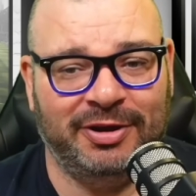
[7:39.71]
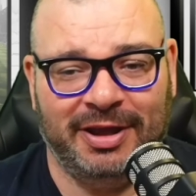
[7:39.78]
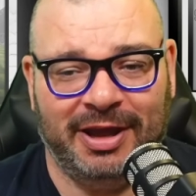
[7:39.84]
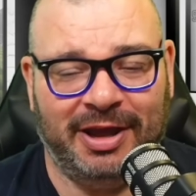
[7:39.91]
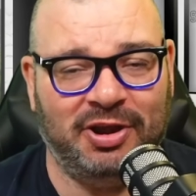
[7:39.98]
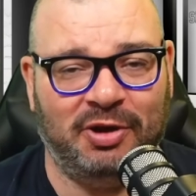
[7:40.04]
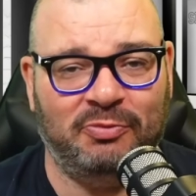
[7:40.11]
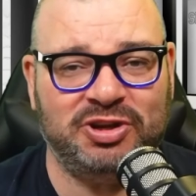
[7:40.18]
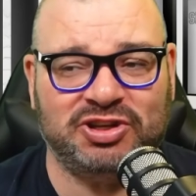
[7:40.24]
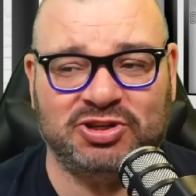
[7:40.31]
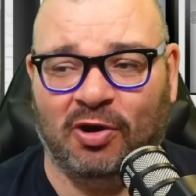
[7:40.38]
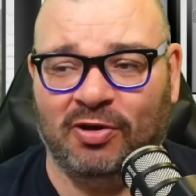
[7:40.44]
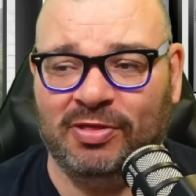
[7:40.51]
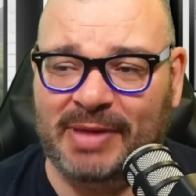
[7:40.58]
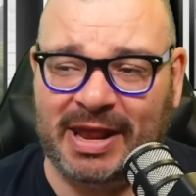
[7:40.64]
And we
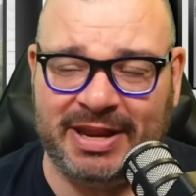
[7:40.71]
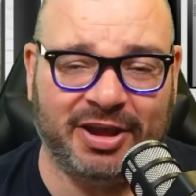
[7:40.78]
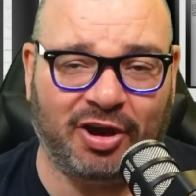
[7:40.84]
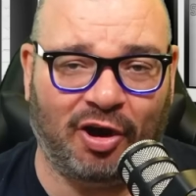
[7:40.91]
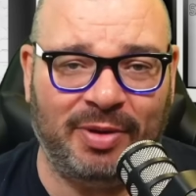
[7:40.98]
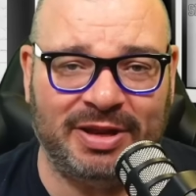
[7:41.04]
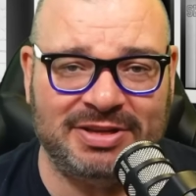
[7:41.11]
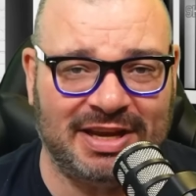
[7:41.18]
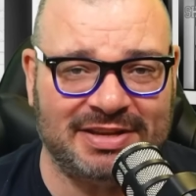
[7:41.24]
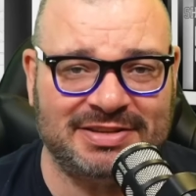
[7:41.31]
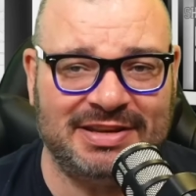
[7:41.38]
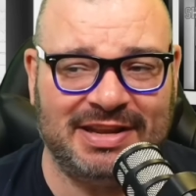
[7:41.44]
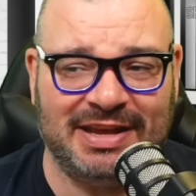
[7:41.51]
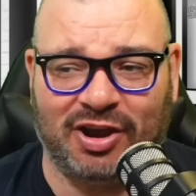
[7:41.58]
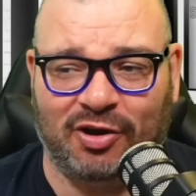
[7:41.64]
saw many comments
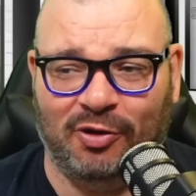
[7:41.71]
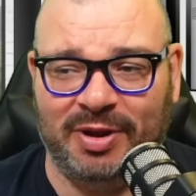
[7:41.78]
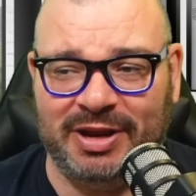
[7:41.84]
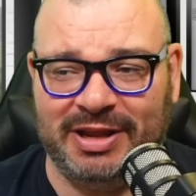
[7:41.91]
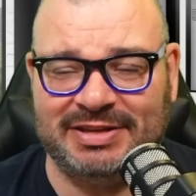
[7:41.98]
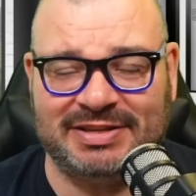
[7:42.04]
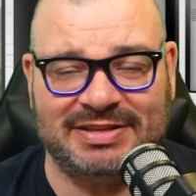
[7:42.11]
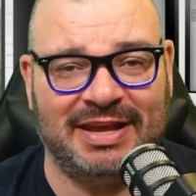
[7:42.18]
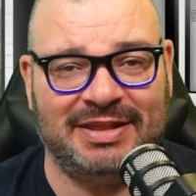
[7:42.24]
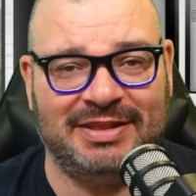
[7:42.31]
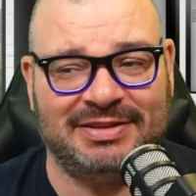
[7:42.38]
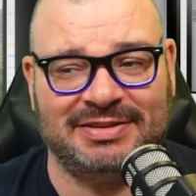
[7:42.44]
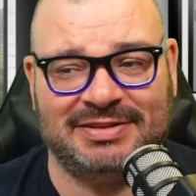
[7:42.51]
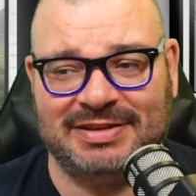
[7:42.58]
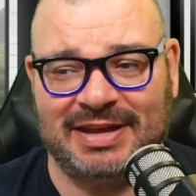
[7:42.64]
yesterday coming in saying
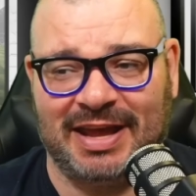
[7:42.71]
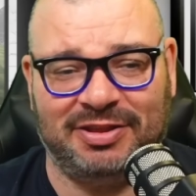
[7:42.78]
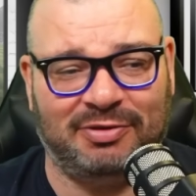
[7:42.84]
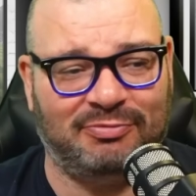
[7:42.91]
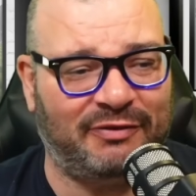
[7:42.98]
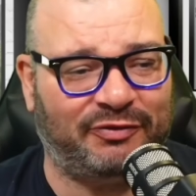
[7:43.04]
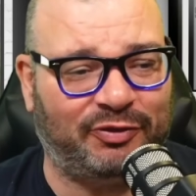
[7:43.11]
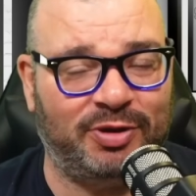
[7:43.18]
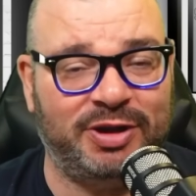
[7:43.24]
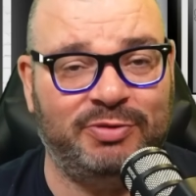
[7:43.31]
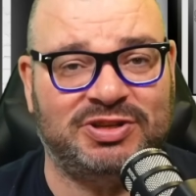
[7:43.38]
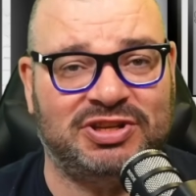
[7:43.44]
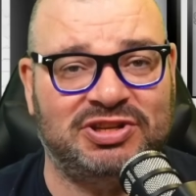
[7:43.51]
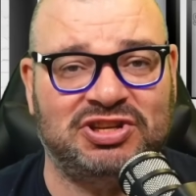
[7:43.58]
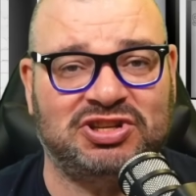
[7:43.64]
that the referee
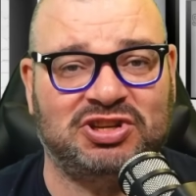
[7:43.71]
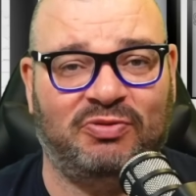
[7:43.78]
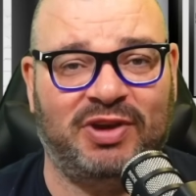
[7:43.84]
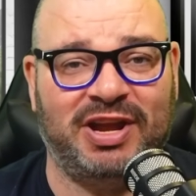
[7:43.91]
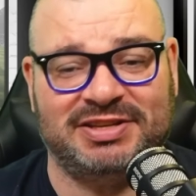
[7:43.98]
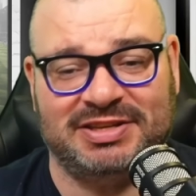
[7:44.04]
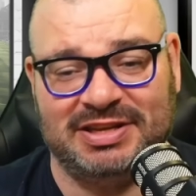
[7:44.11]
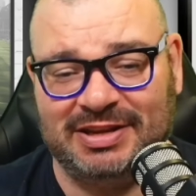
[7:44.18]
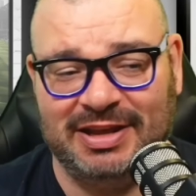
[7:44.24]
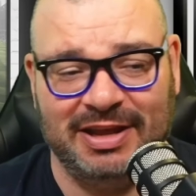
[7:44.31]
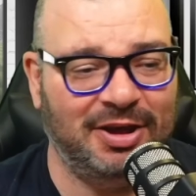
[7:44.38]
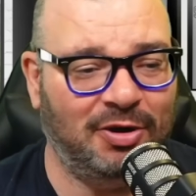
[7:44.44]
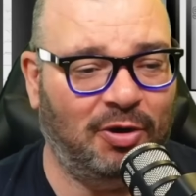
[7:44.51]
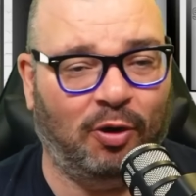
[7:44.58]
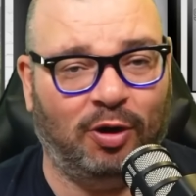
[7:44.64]
was a disgrace and
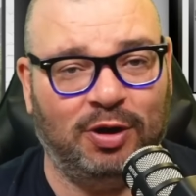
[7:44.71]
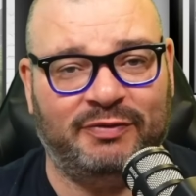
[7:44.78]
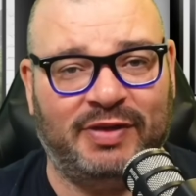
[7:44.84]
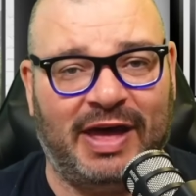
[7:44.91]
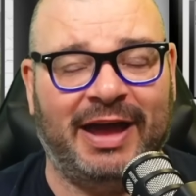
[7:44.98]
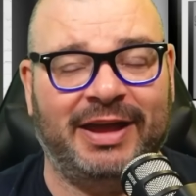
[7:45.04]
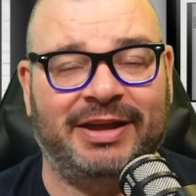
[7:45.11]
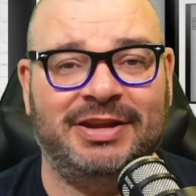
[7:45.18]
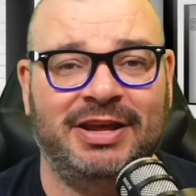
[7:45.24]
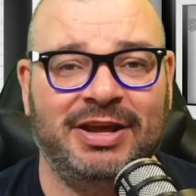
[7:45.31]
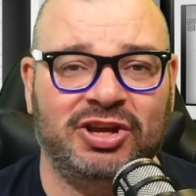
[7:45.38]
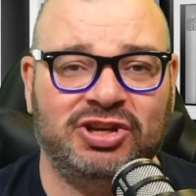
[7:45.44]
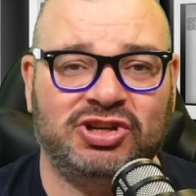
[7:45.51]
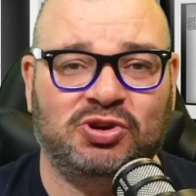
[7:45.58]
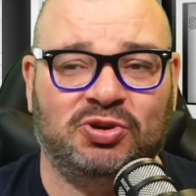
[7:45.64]
all of that. And
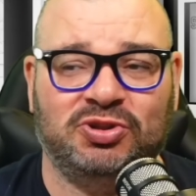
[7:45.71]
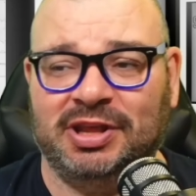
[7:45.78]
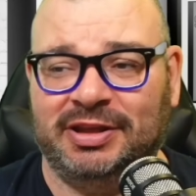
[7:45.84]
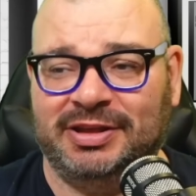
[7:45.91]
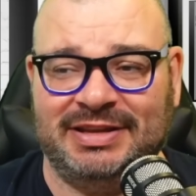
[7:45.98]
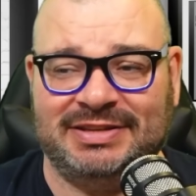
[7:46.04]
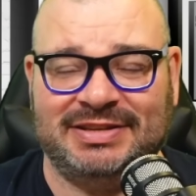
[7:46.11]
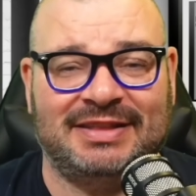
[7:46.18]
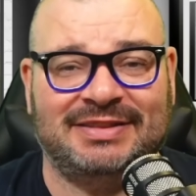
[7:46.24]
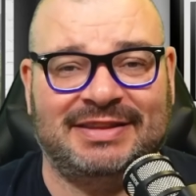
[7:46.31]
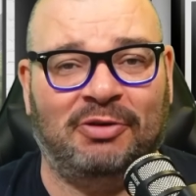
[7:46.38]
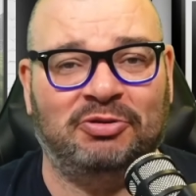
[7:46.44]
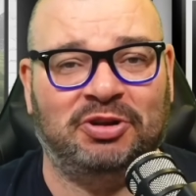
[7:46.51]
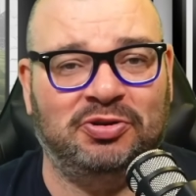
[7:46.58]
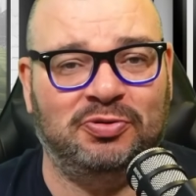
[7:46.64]
is that
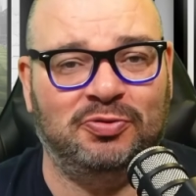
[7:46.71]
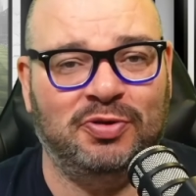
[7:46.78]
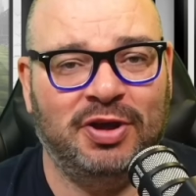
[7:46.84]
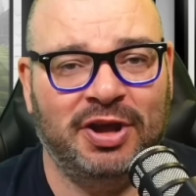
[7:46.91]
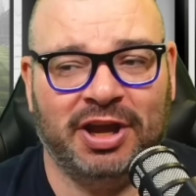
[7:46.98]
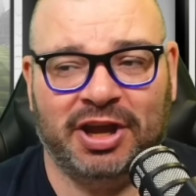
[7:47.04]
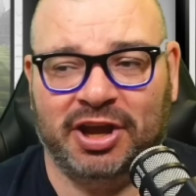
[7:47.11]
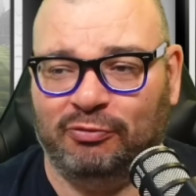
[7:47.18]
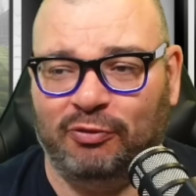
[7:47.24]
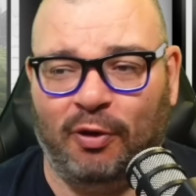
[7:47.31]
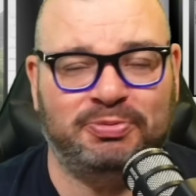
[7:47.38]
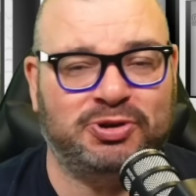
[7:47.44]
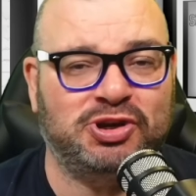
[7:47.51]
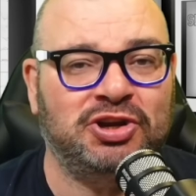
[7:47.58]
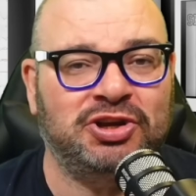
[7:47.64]
down to
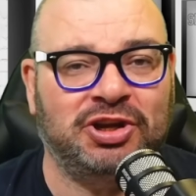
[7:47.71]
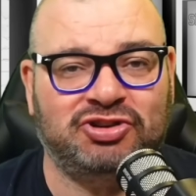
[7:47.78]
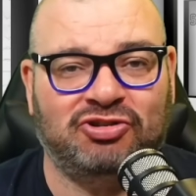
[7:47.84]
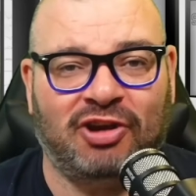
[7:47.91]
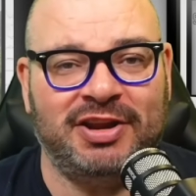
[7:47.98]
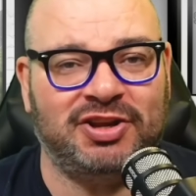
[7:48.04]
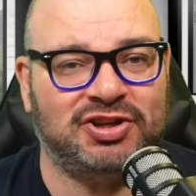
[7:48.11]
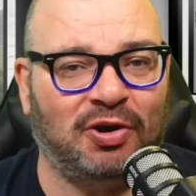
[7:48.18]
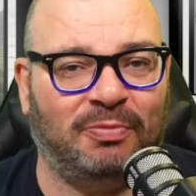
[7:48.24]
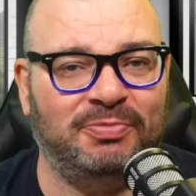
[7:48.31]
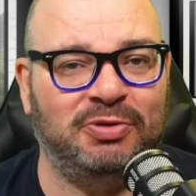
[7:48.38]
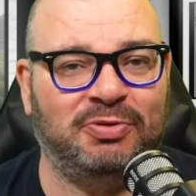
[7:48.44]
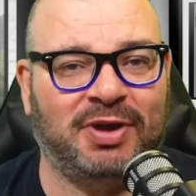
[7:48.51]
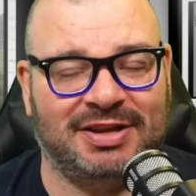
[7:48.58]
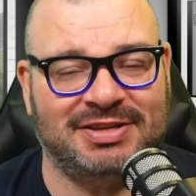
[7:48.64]
corruption and trying to stop
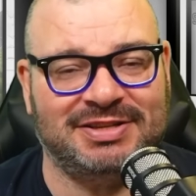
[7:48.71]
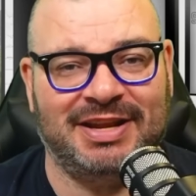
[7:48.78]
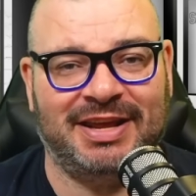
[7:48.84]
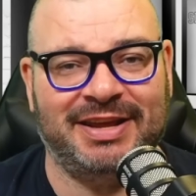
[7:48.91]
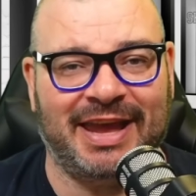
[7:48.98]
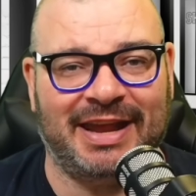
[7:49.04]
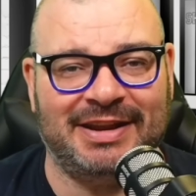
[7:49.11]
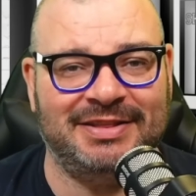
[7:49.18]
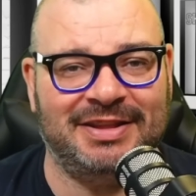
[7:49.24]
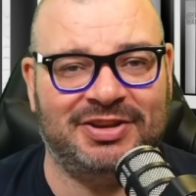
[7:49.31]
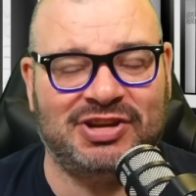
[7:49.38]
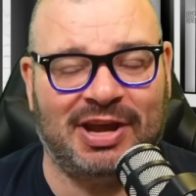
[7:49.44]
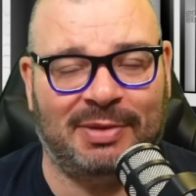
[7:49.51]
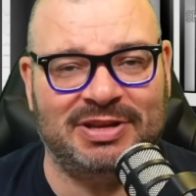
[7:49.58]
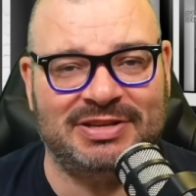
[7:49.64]
Newcastle United getting in the
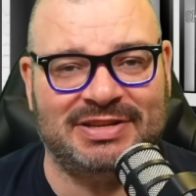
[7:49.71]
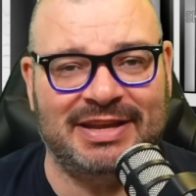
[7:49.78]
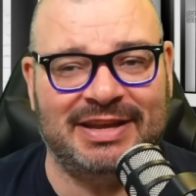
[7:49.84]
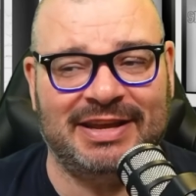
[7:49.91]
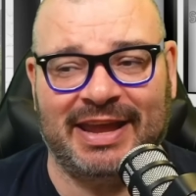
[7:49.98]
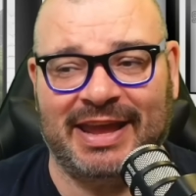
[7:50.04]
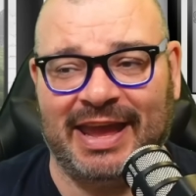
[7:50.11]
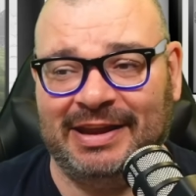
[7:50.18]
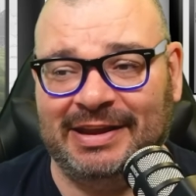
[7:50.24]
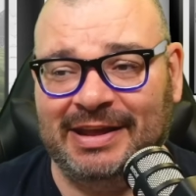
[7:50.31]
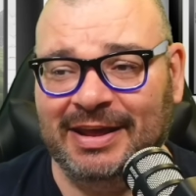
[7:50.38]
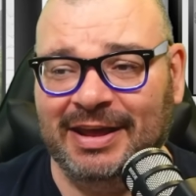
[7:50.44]
Champions League again?